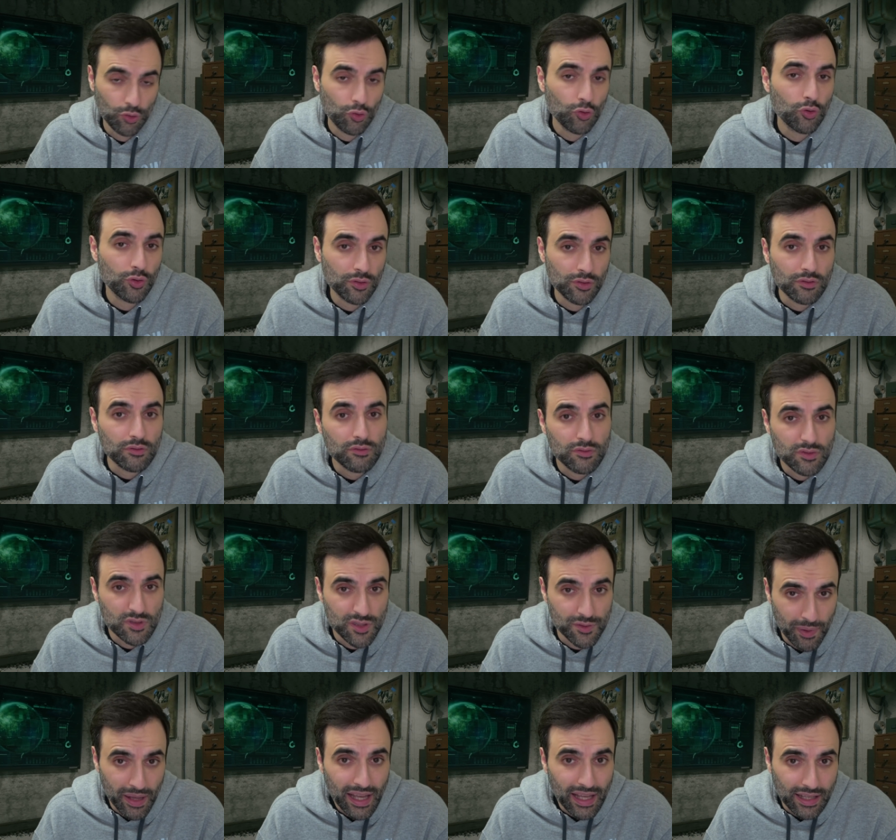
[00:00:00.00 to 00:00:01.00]
in a cool
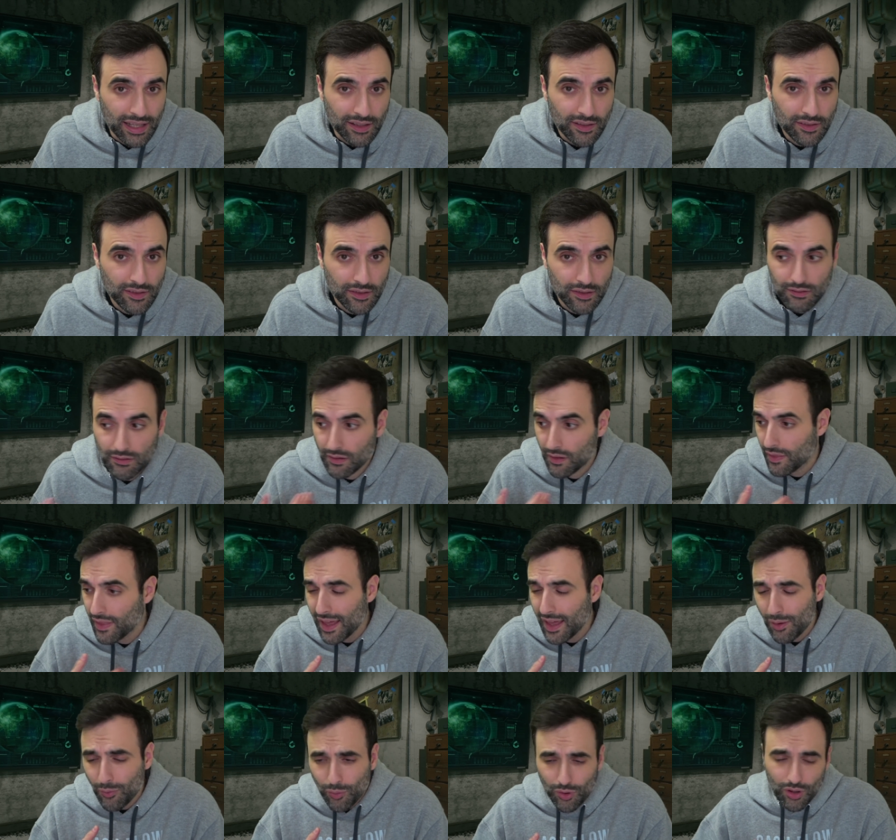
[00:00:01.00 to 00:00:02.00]
space,
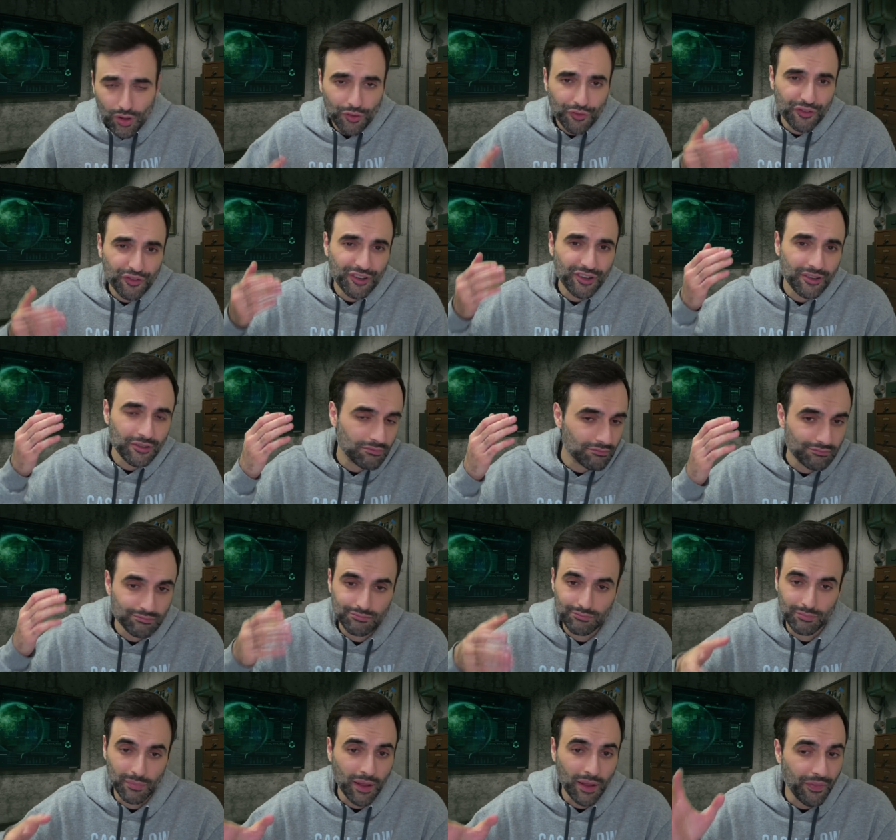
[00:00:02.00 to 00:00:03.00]
they will go for
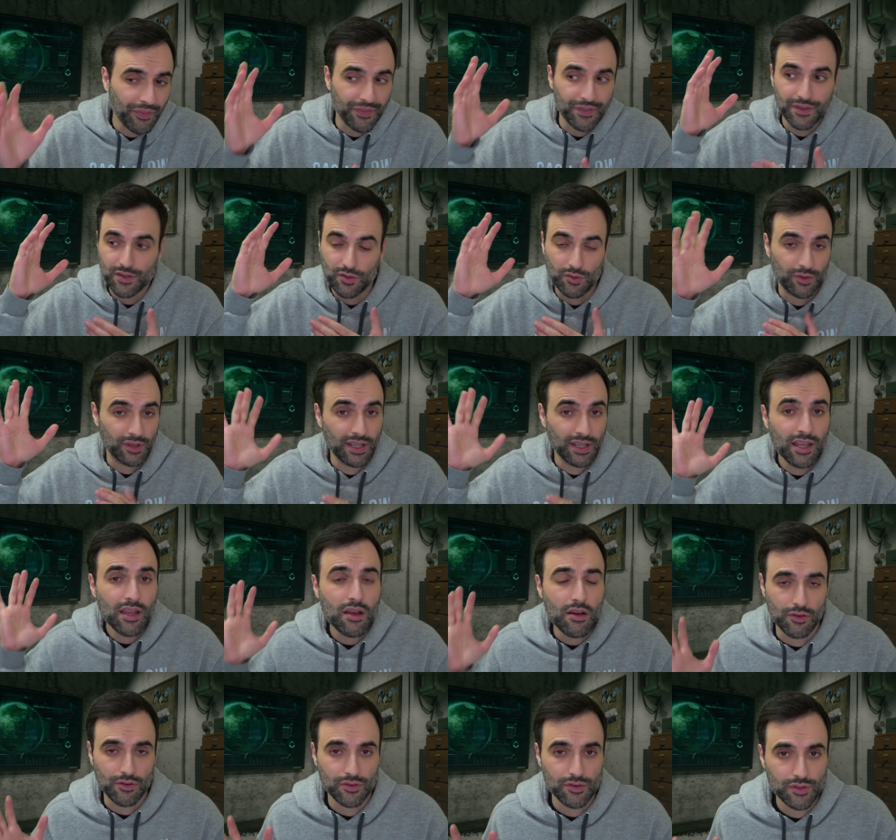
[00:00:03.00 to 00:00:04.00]
months or
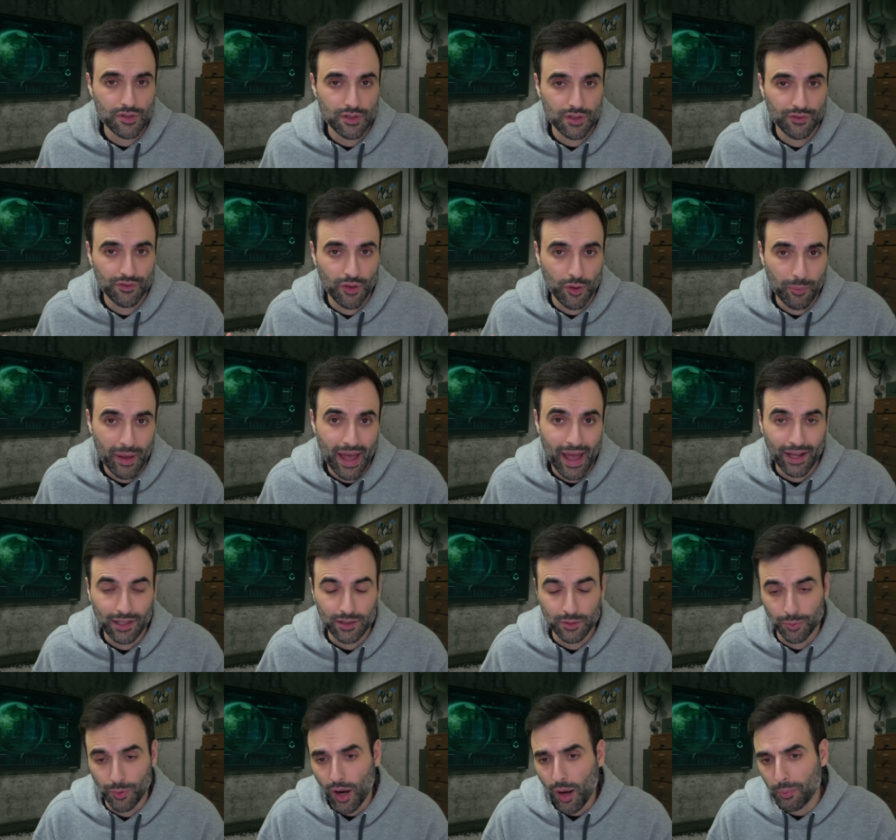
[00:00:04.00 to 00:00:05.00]
years if they're
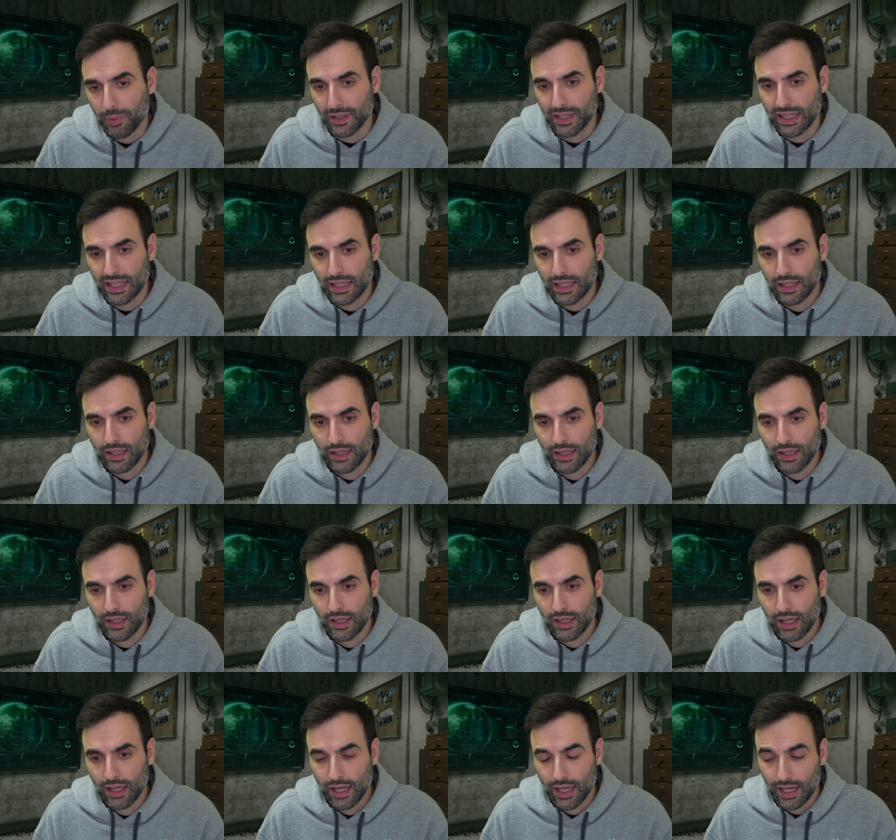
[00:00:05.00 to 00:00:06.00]
packed properly.
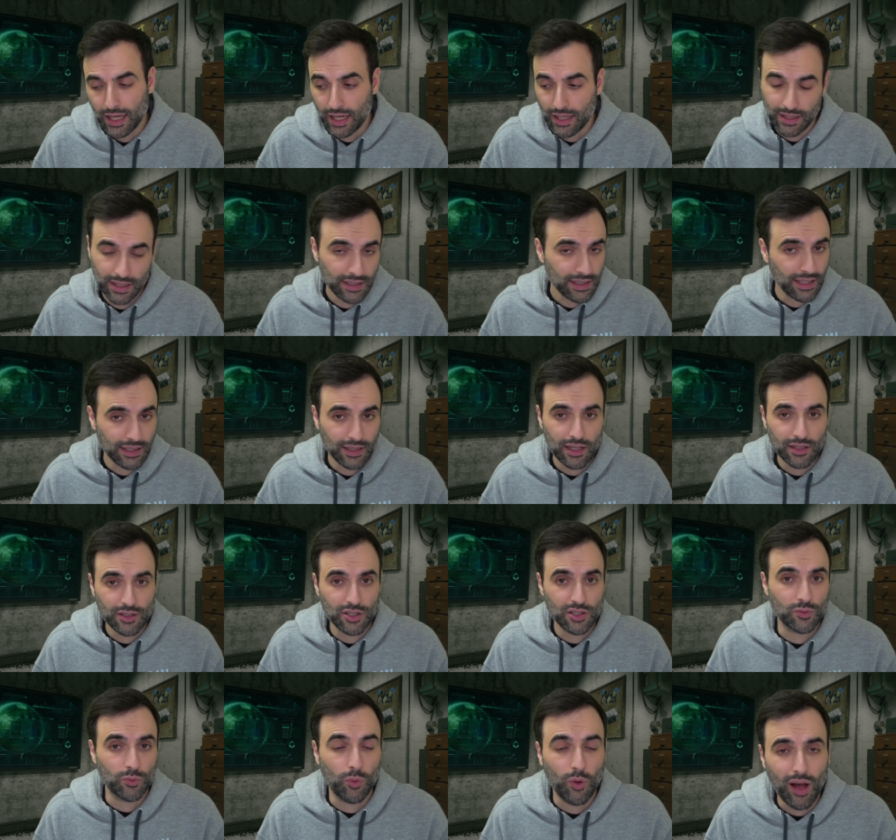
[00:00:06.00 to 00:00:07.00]
And I think that
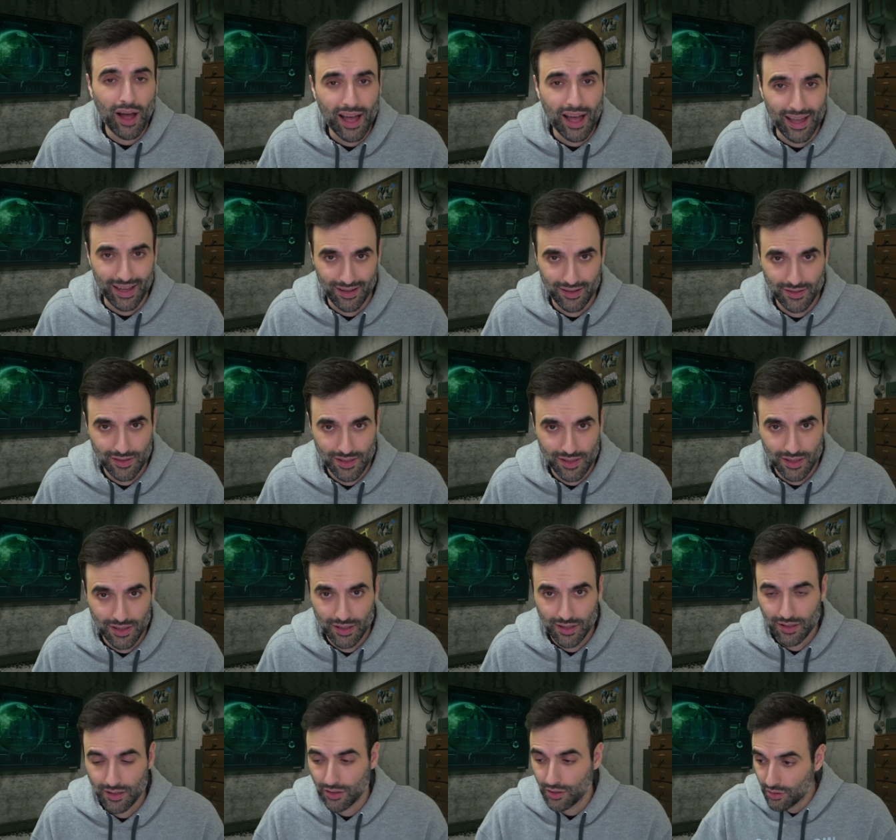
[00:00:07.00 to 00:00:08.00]
that's just wise.
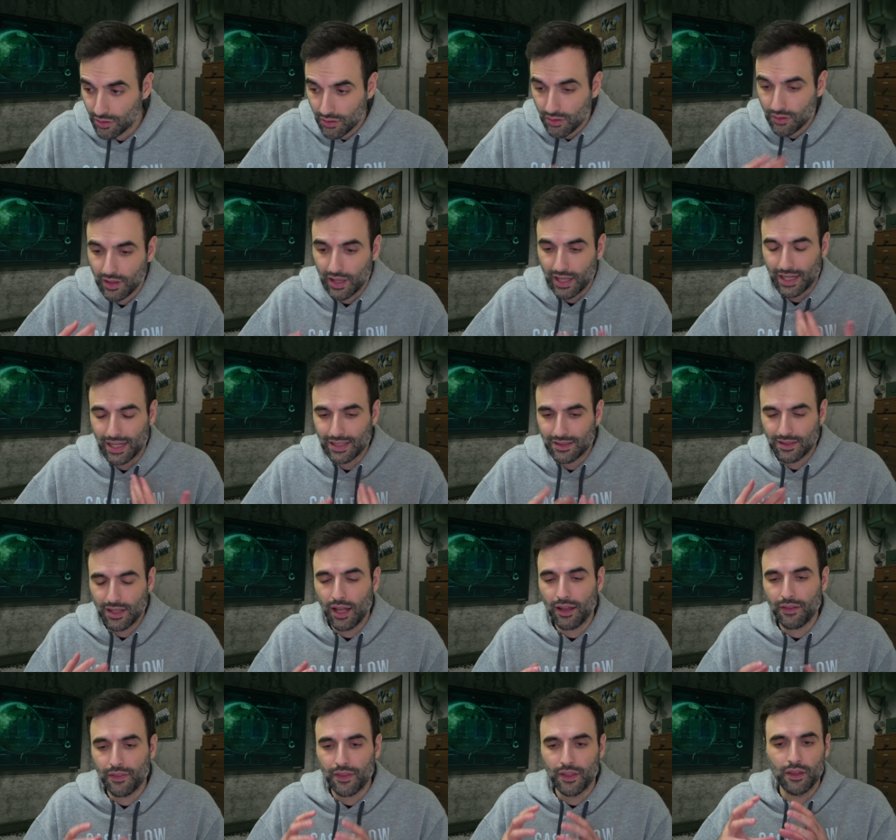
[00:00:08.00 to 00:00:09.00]
Like it's
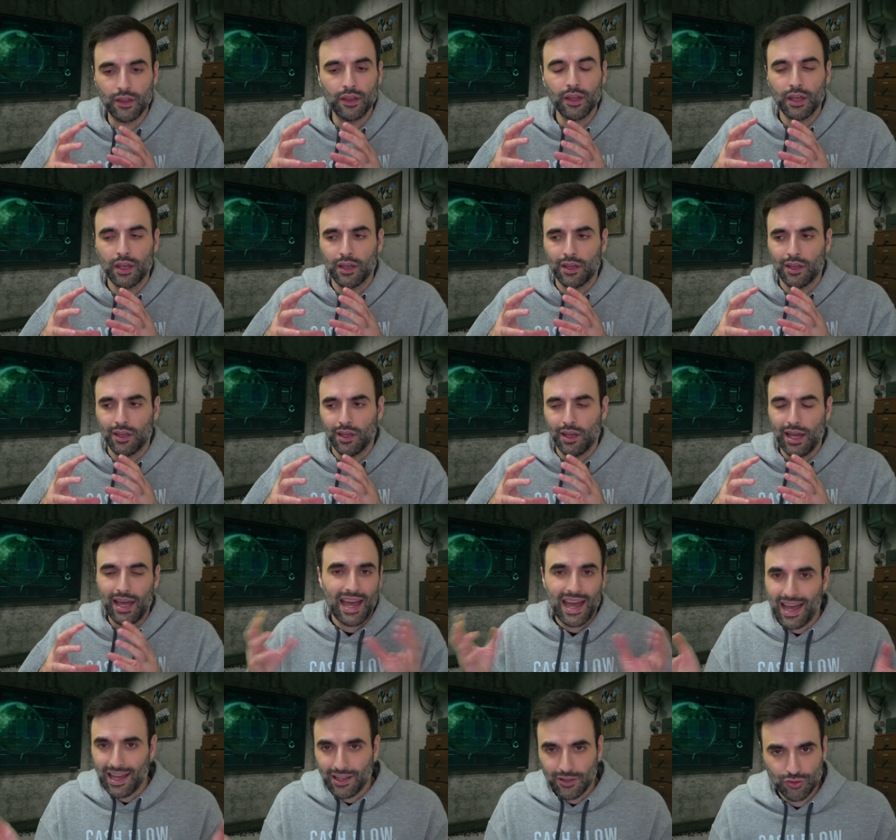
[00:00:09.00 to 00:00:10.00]
not the
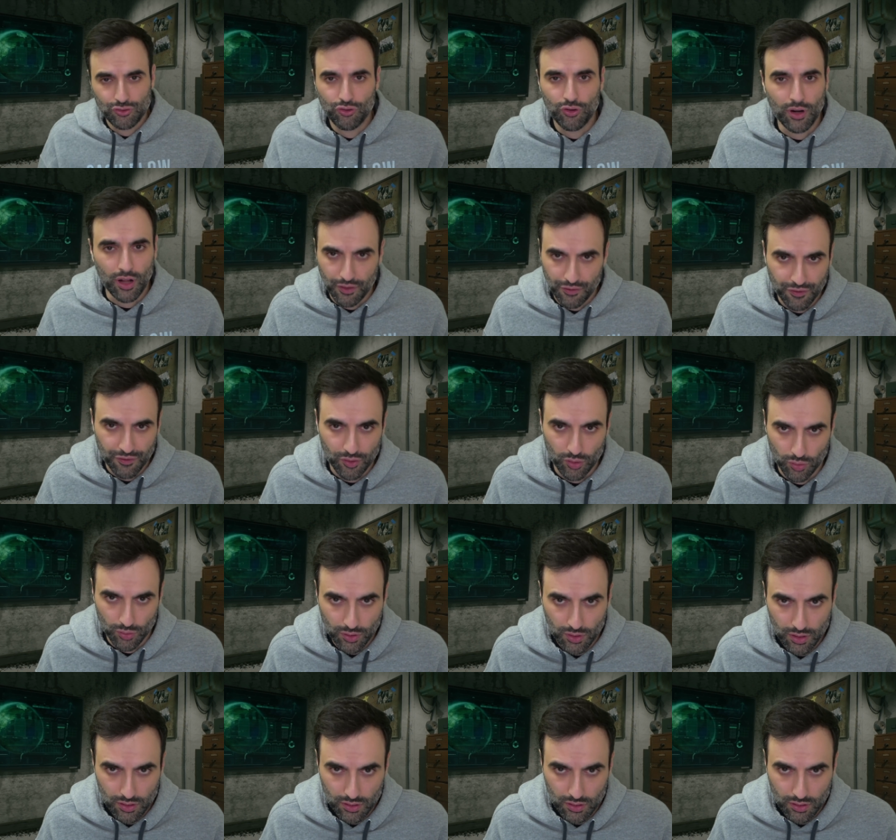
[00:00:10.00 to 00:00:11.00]
astronaut
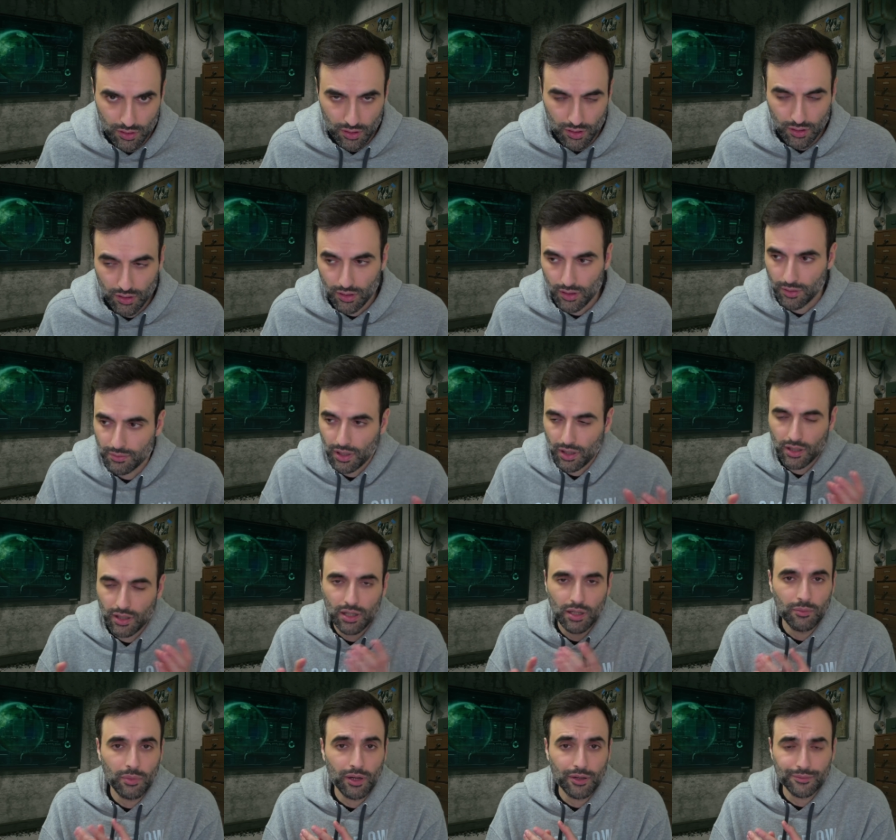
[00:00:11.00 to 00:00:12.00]
food. I'm
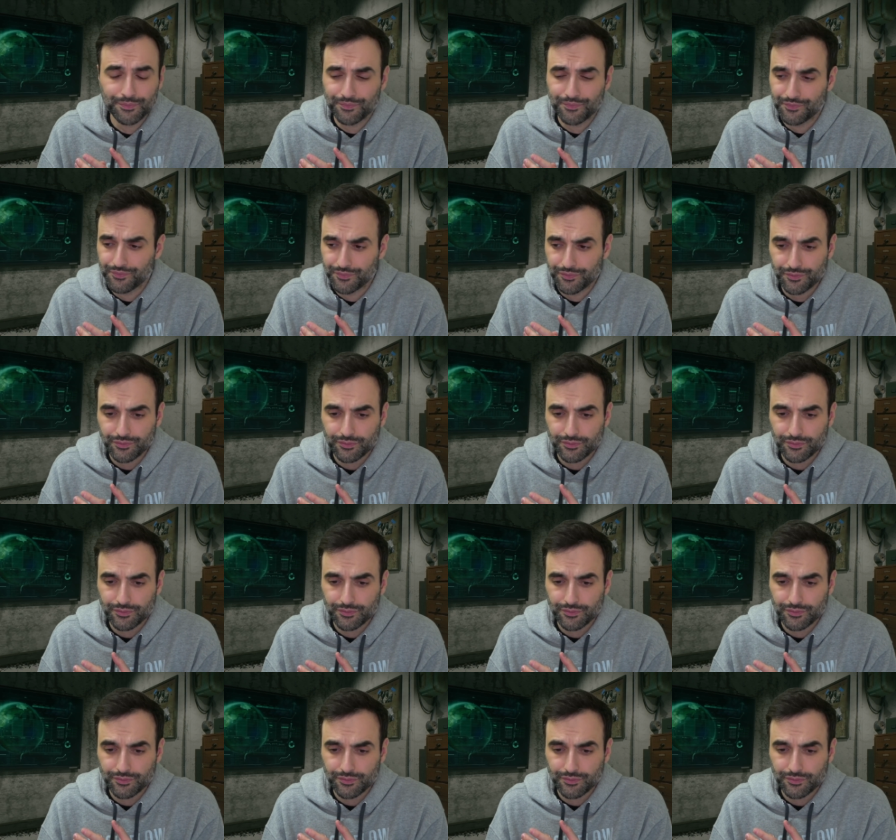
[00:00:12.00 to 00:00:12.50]
talking about